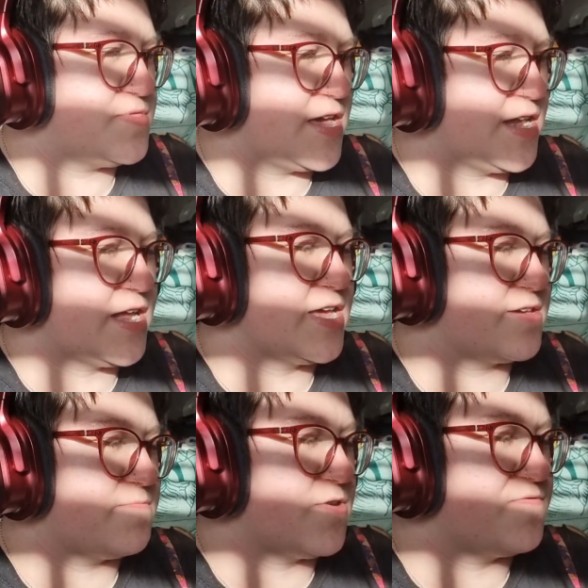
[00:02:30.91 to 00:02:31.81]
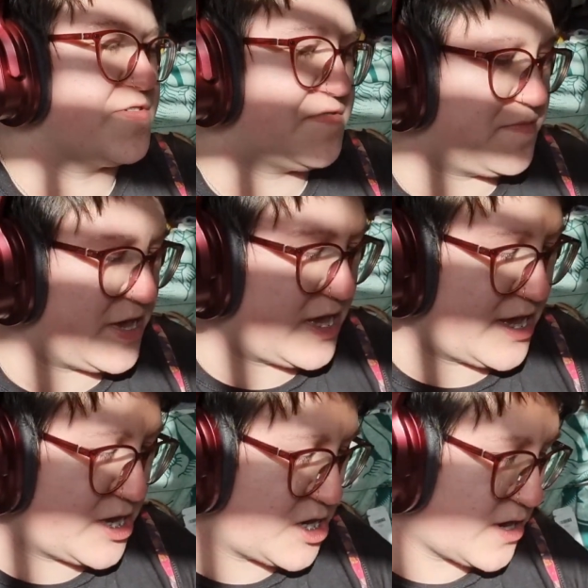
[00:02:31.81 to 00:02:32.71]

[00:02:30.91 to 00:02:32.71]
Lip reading: They're like, what, 50p each, and